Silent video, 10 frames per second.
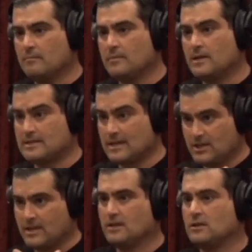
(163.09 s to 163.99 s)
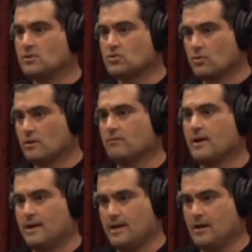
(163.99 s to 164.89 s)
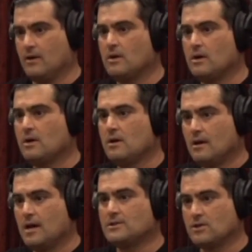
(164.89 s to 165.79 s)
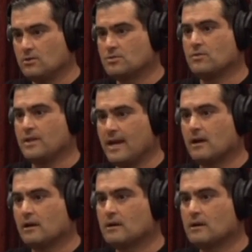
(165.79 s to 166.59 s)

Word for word: It's actually getting distorted right now mm. as it hmm. goes through the air.